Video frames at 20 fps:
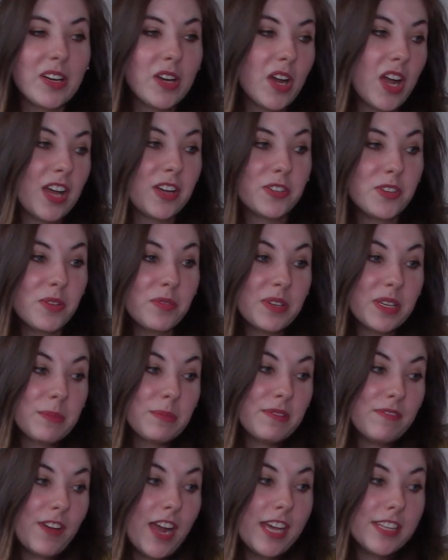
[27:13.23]
I don't know if we
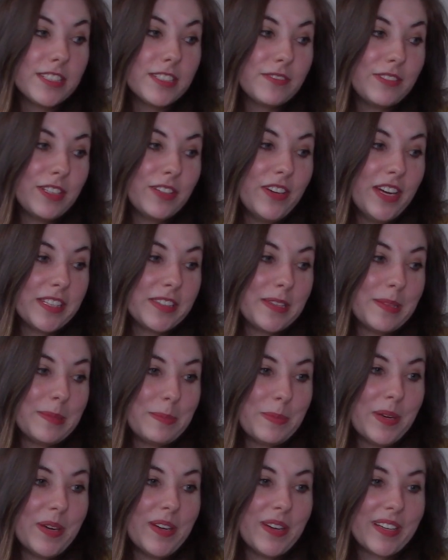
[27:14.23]
can be friends if you don't like this
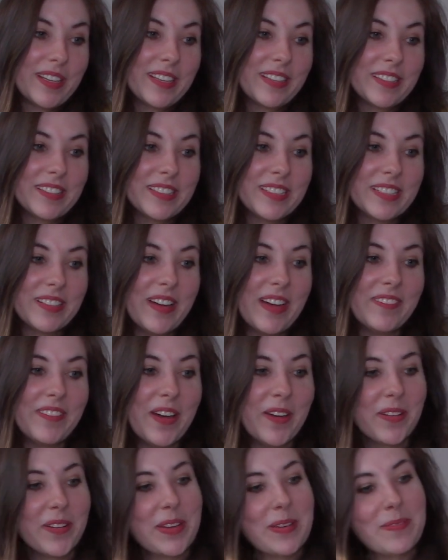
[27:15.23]
book. So I
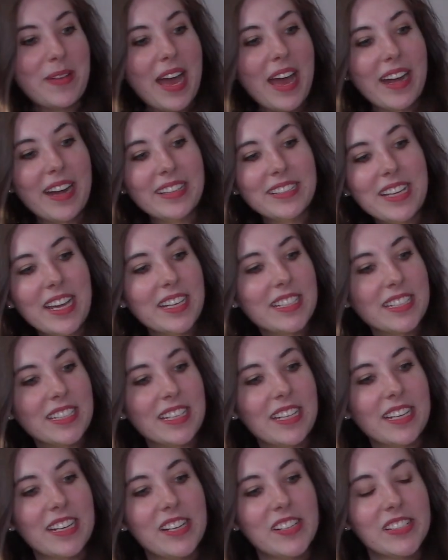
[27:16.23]
felt really bad. I
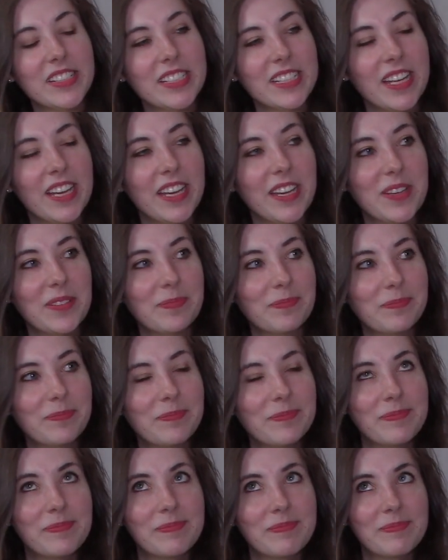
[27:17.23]
texted and I was like,
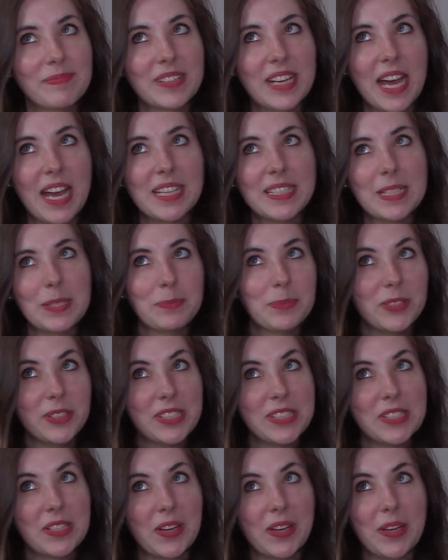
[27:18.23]
guys, I'm
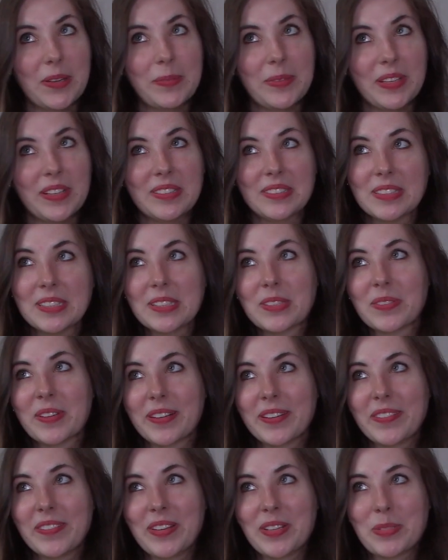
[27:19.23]
really sorry, but is this
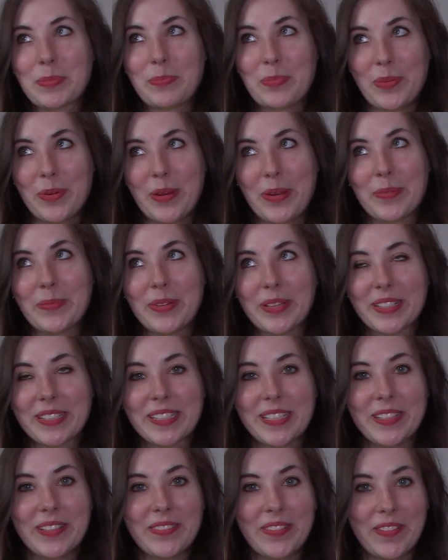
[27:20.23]
one of the most boring
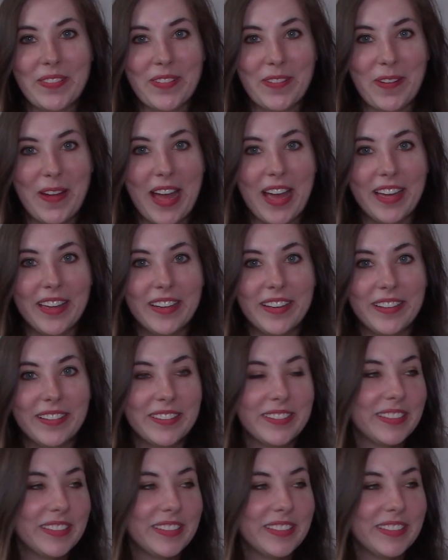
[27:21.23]
books that you've ever read?